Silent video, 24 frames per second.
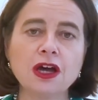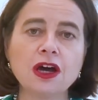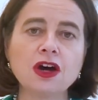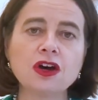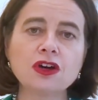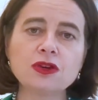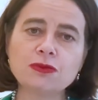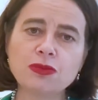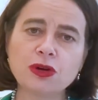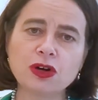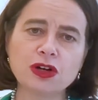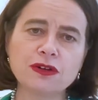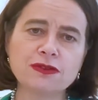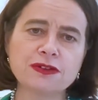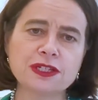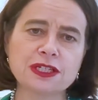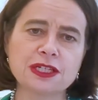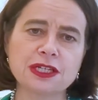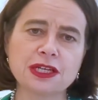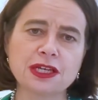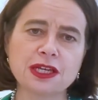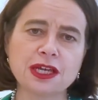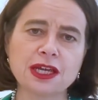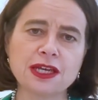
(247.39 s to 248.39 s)
On
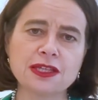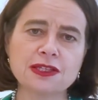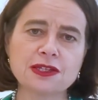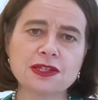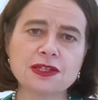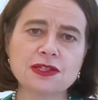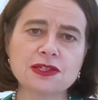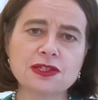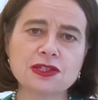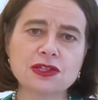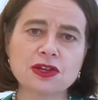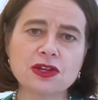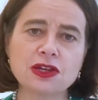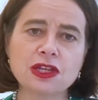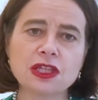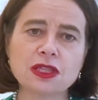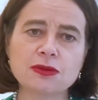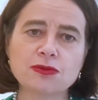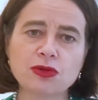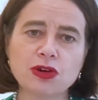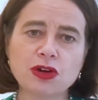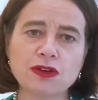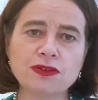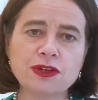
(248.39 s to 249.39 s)
poverty, it's concerning
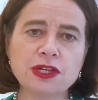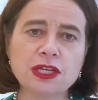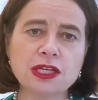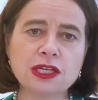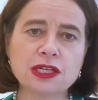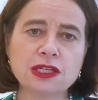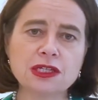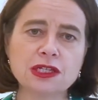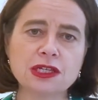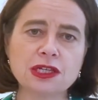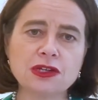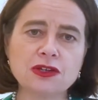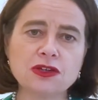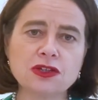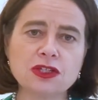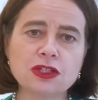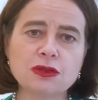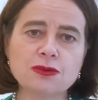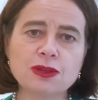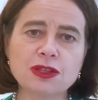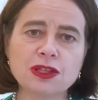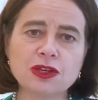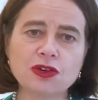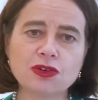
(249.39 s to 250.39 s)
that poverty continues
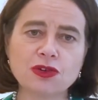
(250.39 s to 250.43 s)
to be the